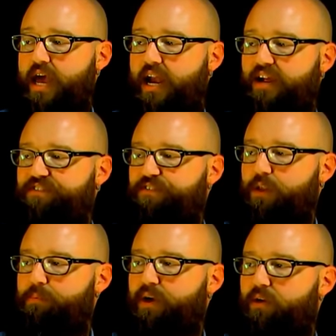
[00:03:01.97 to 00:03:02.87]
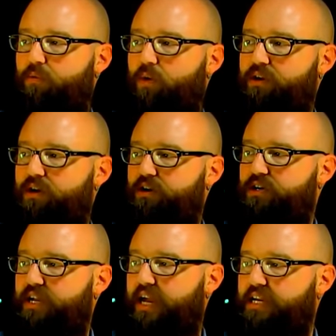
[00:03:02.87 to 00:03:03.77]
and I flip it
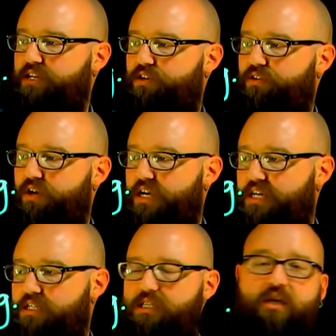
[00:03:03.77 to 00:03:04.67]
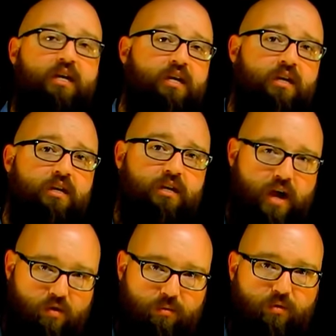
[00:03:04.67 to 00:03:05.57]
180 degrees,
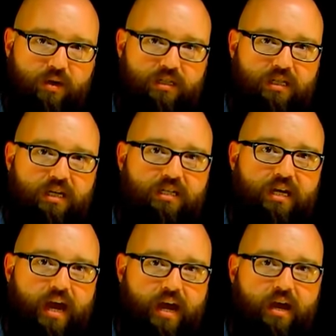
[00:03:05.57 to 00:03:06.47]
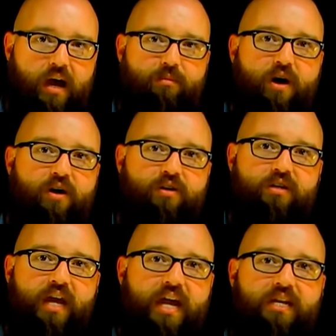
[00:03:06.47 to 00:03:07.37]
now I'm going C to N, I'm
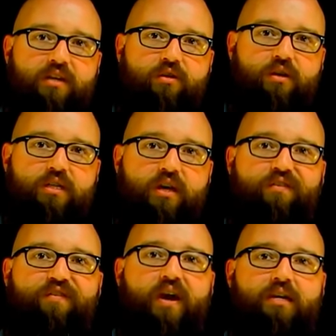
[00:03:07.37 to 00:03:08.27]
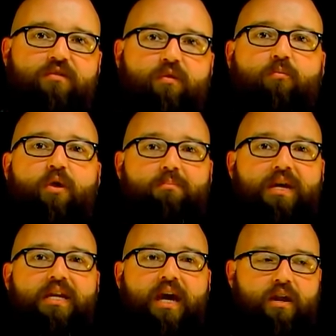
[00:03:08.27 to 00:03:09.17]
180 degrees out of phase from where
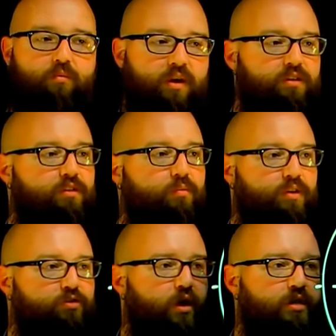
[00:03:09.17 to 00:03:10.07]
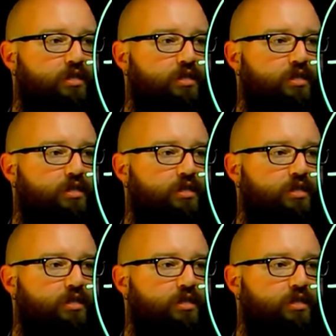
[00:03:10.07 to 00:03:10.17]
B to N was. So we draw